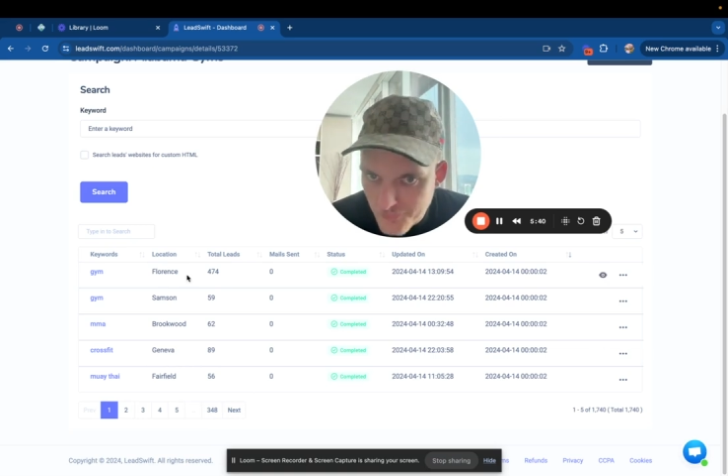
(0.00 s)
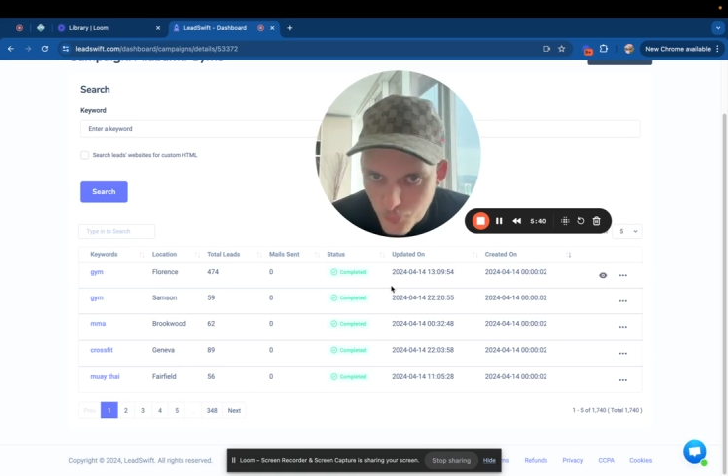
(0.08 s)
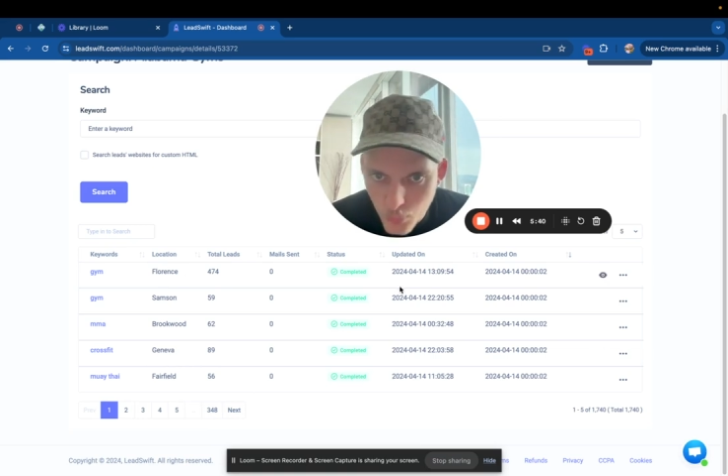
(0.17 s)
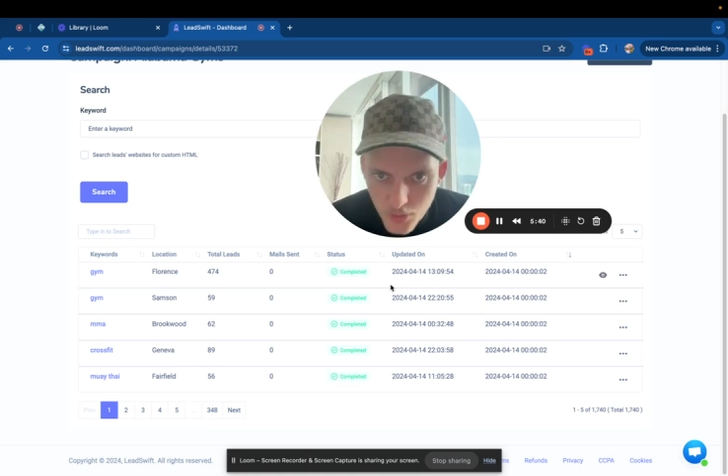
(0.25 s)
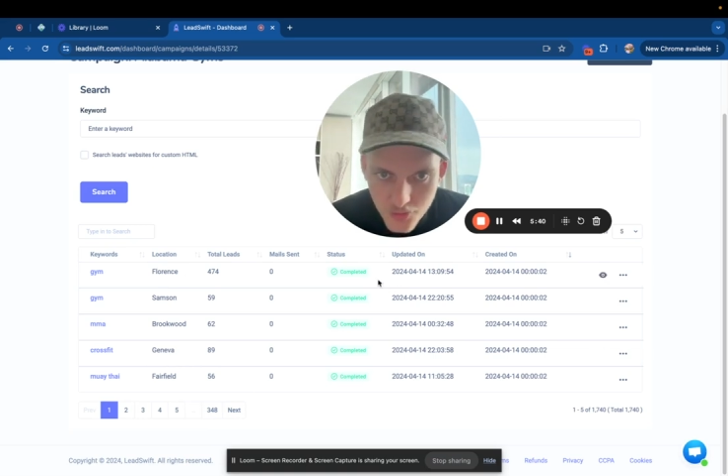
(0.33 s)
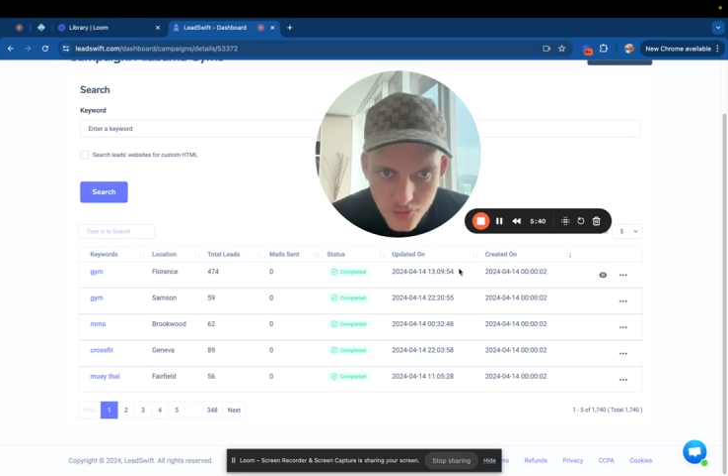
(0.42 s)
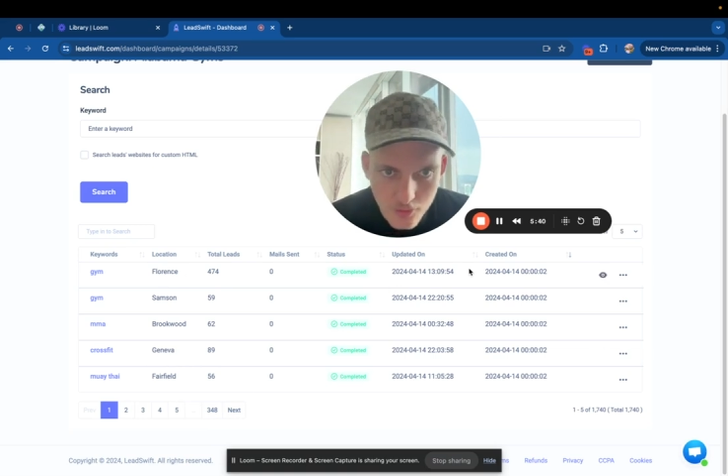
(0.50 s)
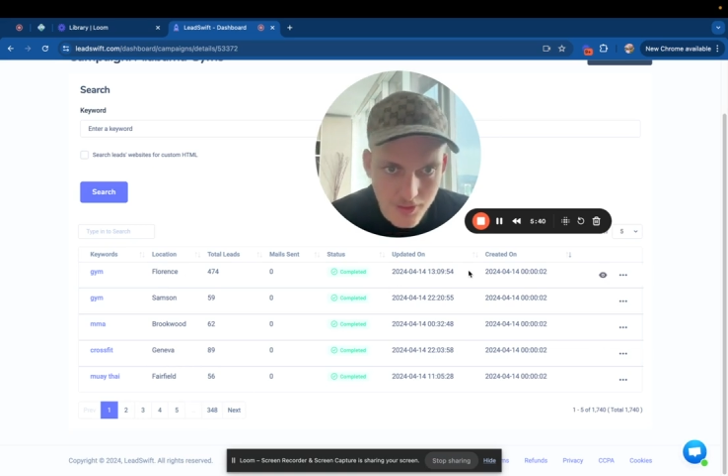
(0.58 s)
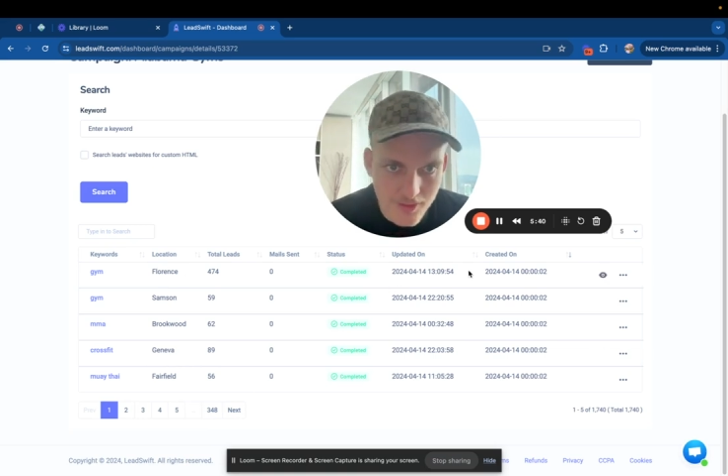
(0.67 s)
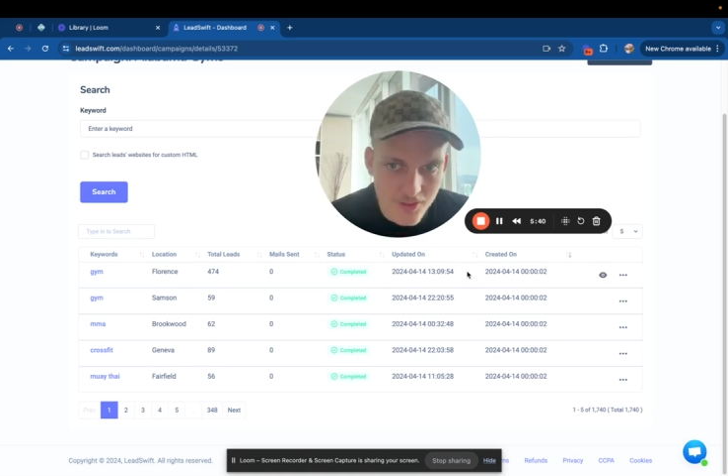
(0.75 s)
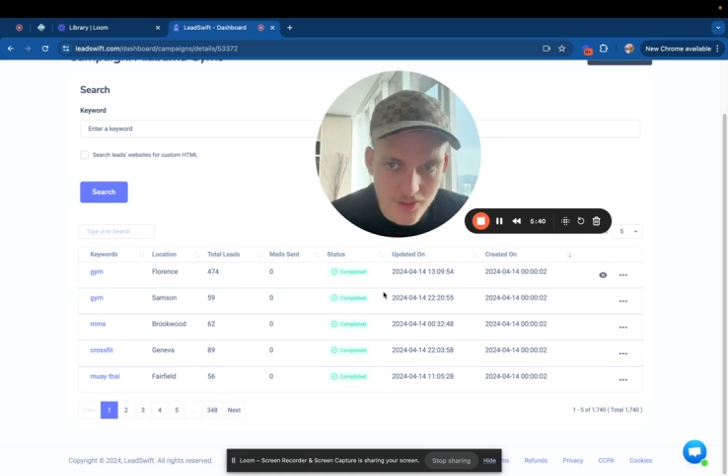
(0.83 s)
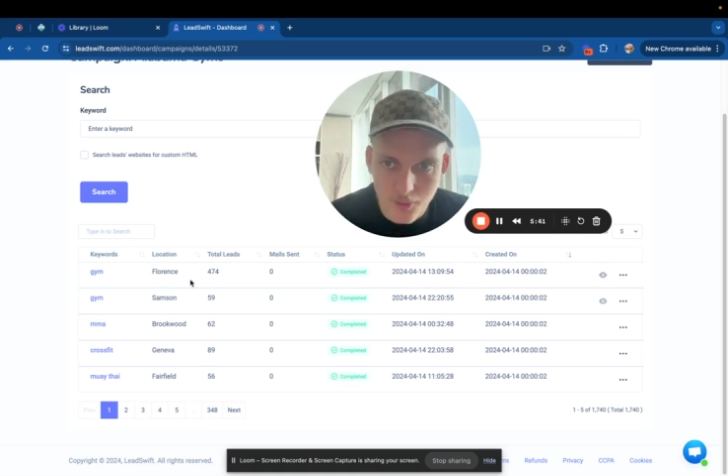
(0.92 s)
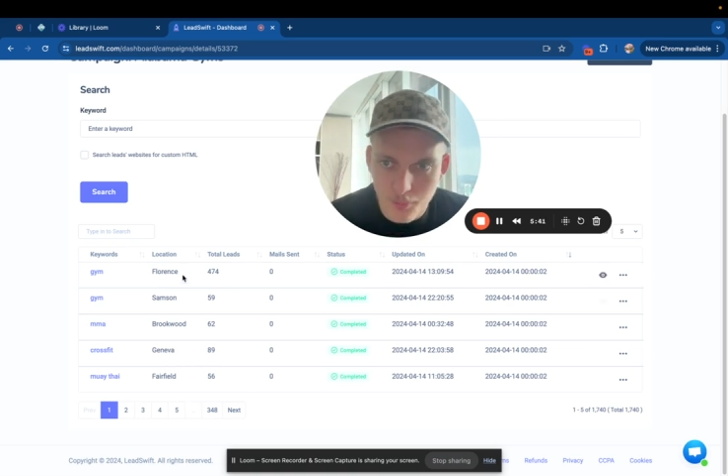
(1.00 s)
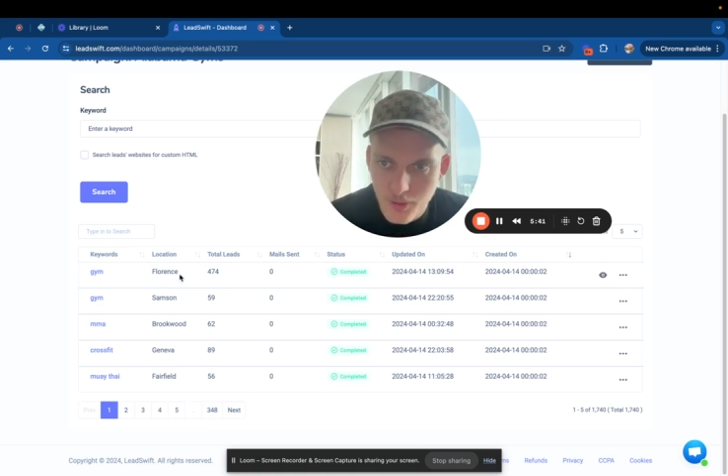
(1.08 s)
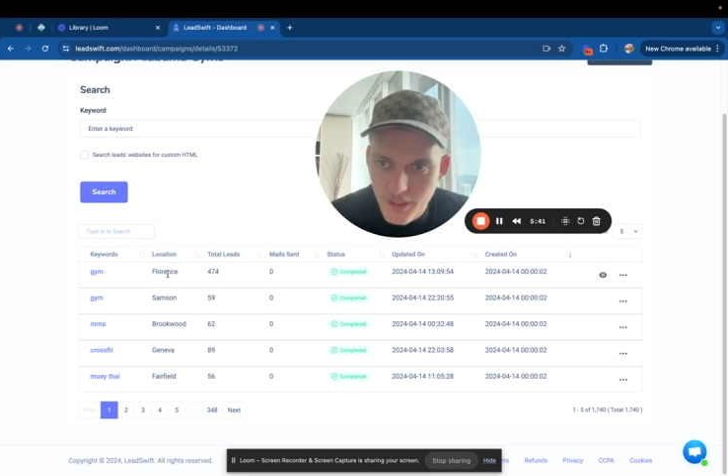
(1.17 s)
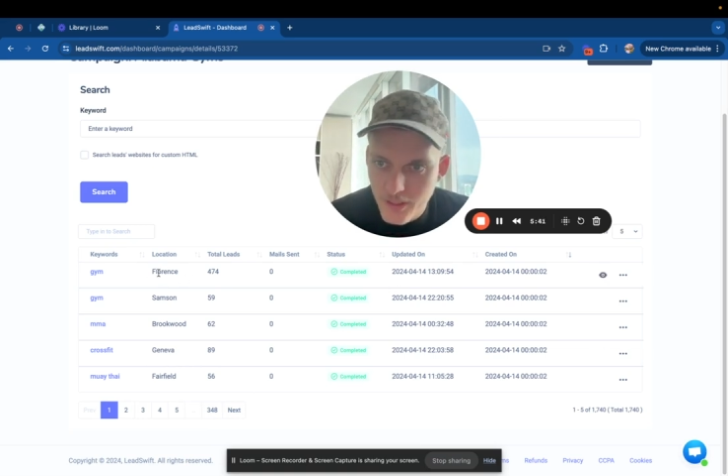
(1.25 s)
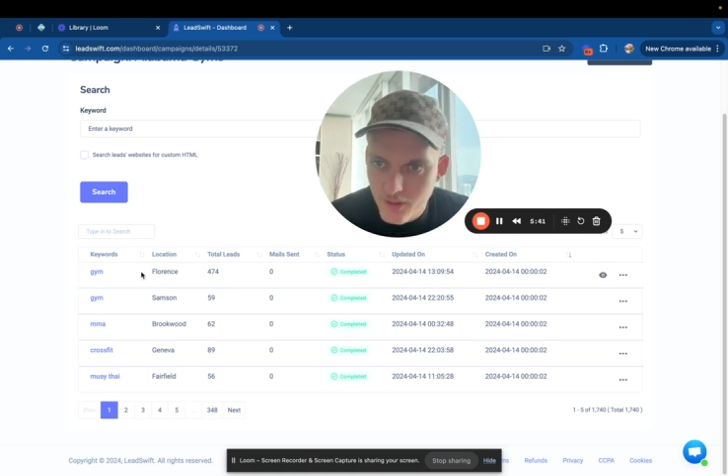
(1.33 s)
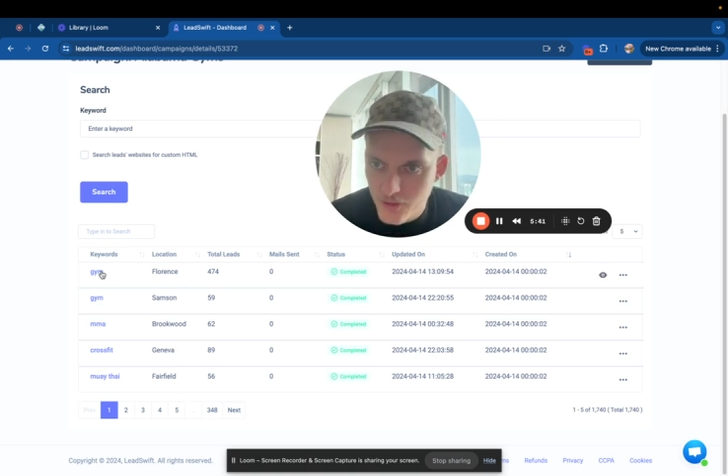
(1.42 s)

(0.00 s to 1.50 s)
Once your list is completed,